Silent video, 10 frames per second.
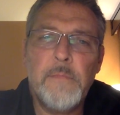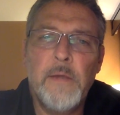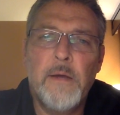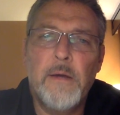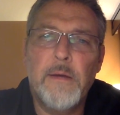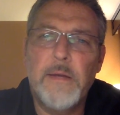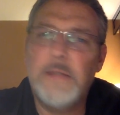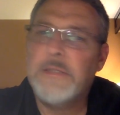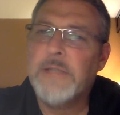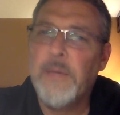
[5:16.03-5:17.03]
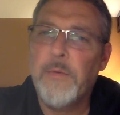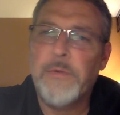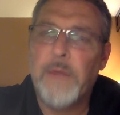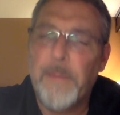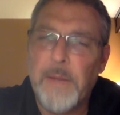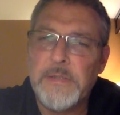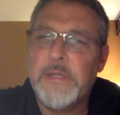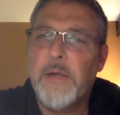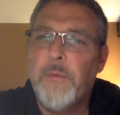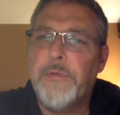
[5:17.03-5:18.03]
Didn't say I'm not
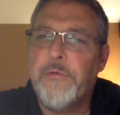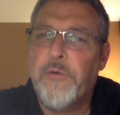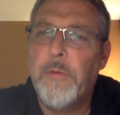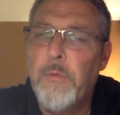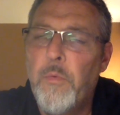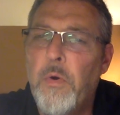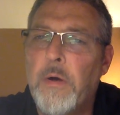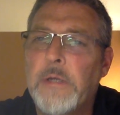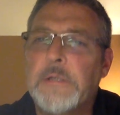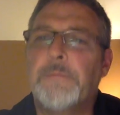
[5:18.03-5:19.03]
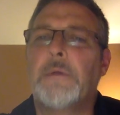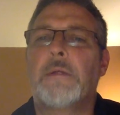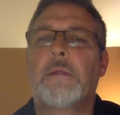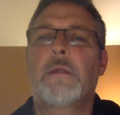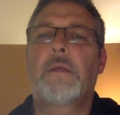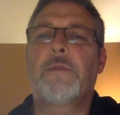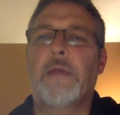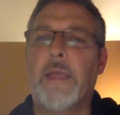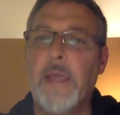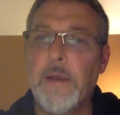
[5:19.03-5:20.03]
saying what the trouble was, but the
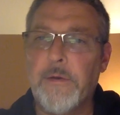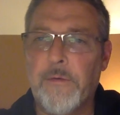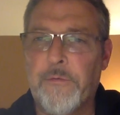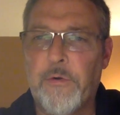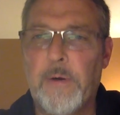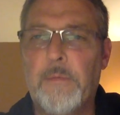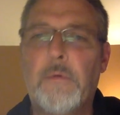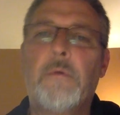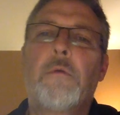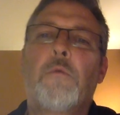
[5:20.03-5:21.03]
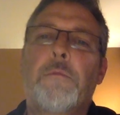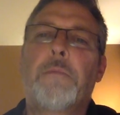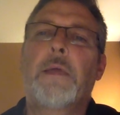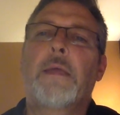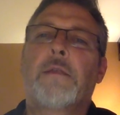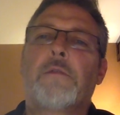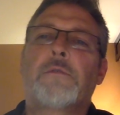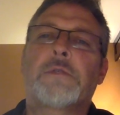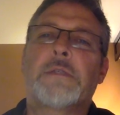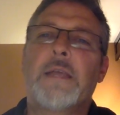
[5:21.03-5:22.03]
hint of trouble would be to
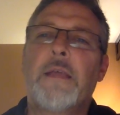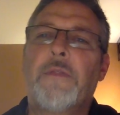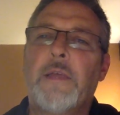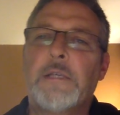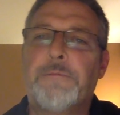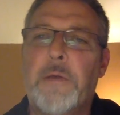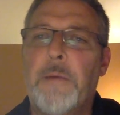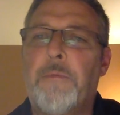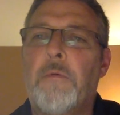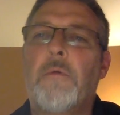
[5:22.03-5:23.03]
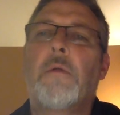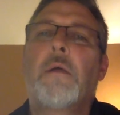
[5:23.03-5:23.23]
see these people